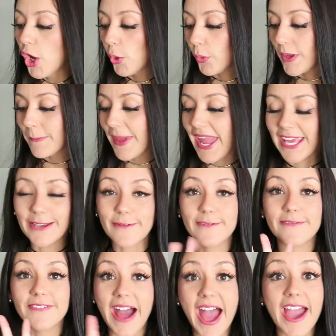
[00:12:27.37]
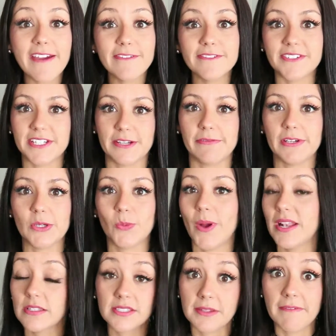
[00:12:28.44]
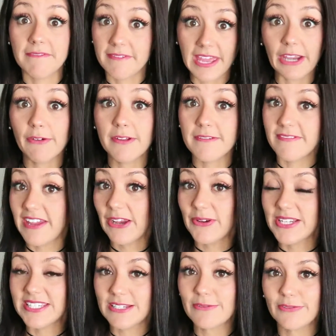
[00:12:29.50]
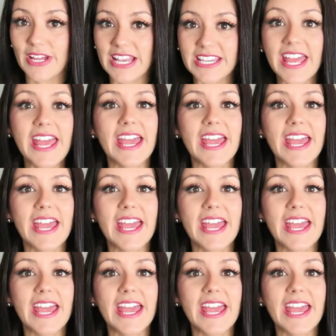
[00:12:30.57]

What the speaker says: We made 5 different ones, very, very different,